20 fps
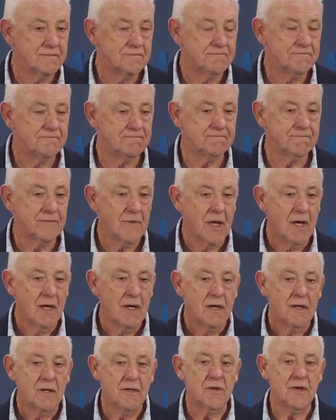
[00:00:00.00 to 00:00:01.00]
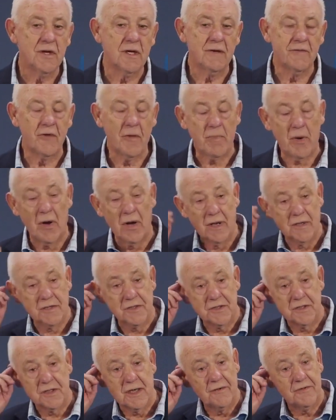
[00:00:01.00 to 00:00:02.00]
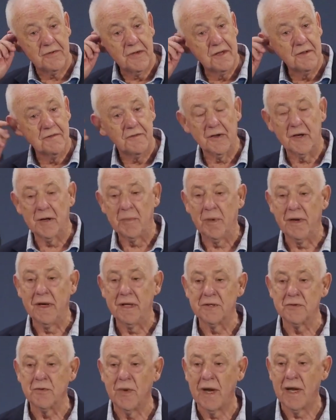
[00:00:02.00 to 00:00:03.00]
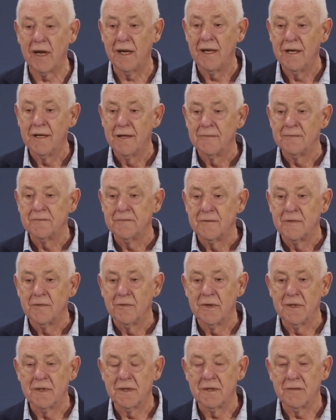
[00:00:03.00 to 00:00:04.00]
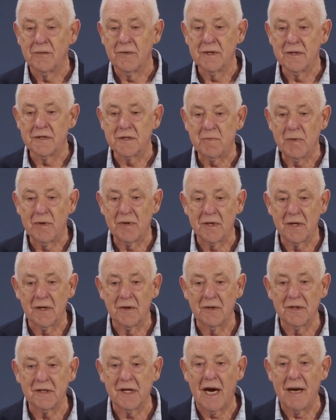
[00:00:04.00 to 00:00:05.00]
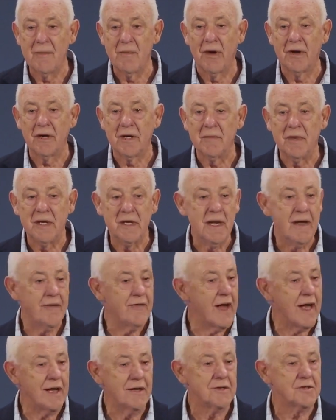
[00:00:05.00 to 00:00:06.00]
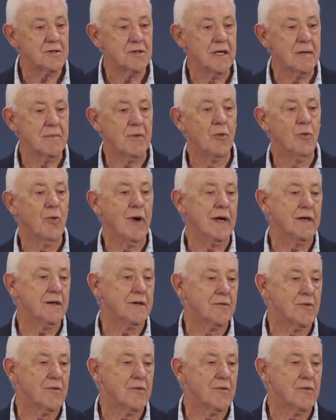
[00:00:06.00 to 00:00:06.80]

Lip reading: You think of Apollos' gift in the Philippines, where when the Spirit of the Lord came on him, he never had to sleep a wink the